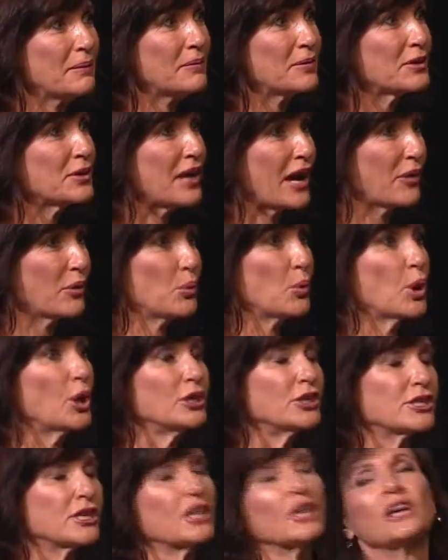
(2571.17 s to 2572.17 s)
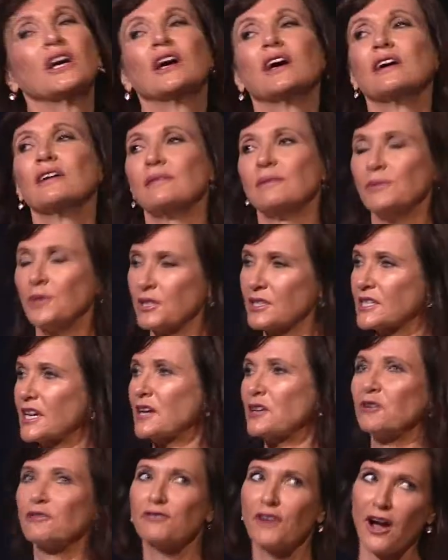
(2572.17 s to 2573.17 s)
In other words, I'm not
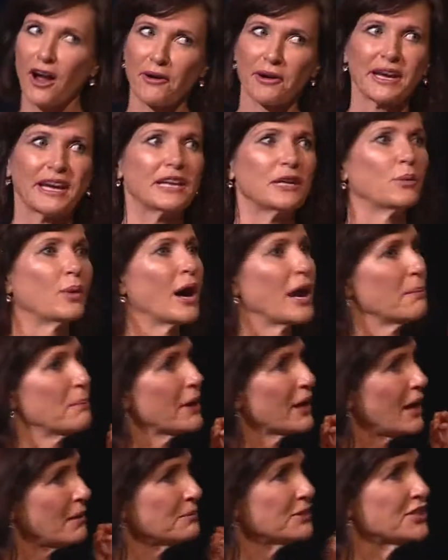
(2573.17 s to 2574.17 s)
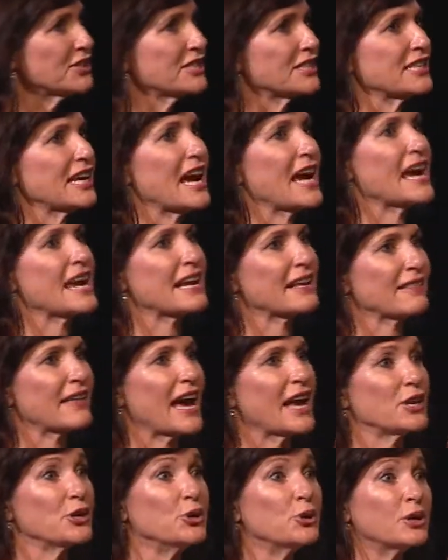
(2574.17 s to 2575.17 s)
saying you're firing anyone, but I'm just saying
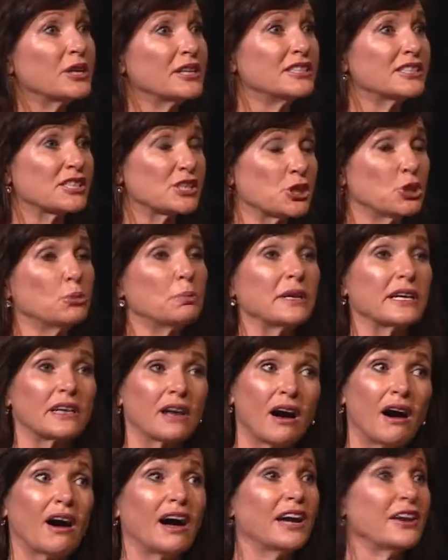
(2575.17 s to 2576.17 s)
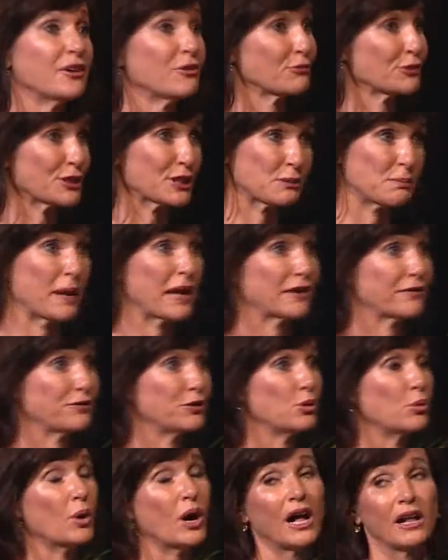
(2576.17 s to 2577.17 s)
that you can still be kind and
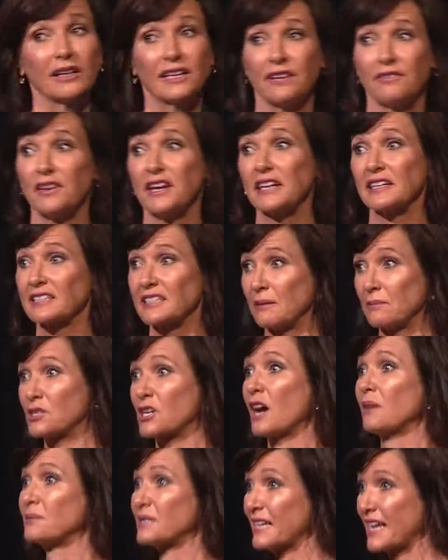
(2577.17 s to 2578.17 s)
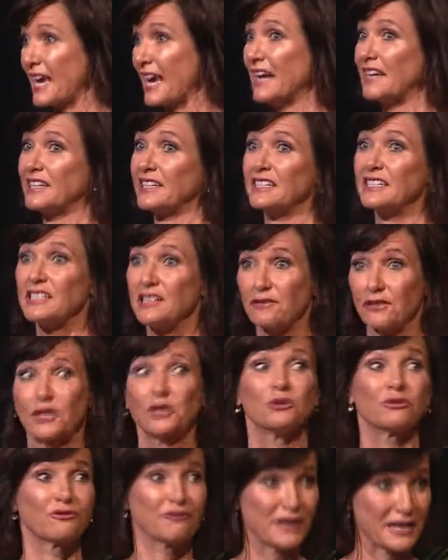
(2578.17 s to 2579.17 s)
respectful while giving sometimes candid and
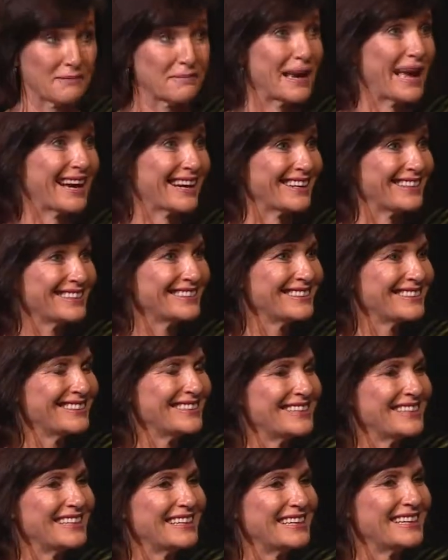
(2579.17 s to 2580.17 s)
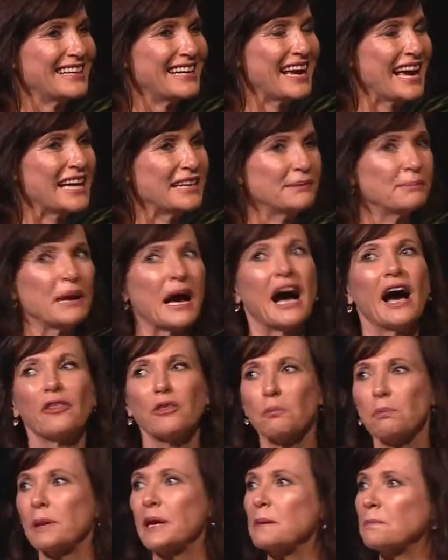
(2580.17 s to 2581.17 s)
difficult feedback. And other
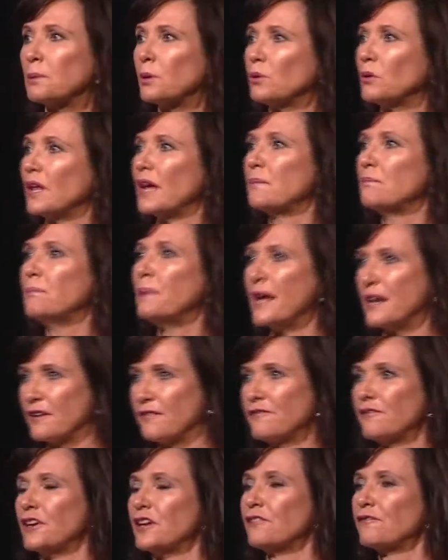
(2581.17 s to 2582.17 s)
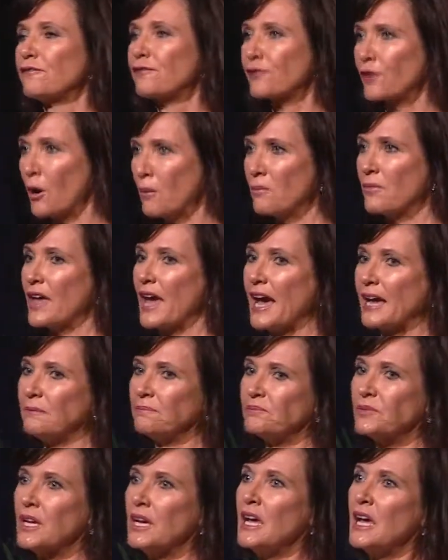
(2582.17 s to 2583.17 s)
people benefit from that.
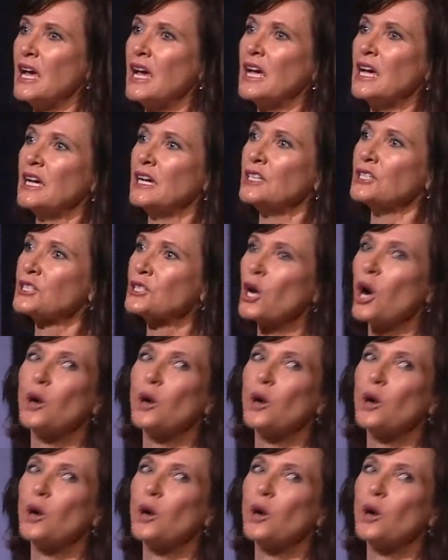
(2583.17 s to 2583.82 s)
So